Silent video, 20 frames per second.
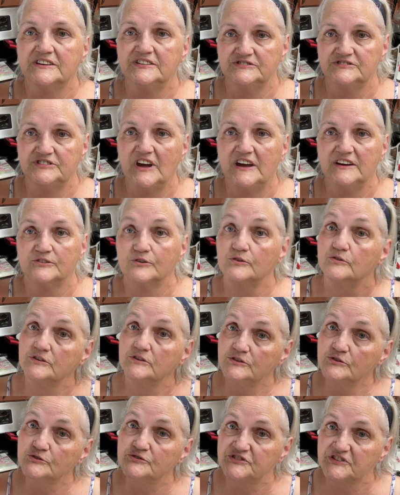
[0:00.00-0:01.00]
container
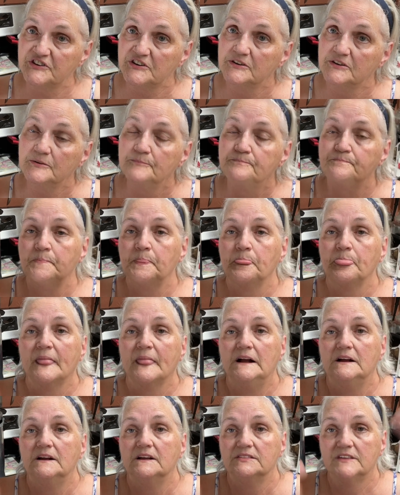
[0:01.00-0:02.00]
that you'll see
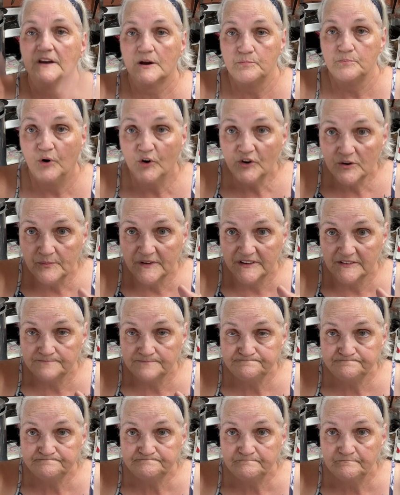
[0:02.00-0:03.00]
that I put them in.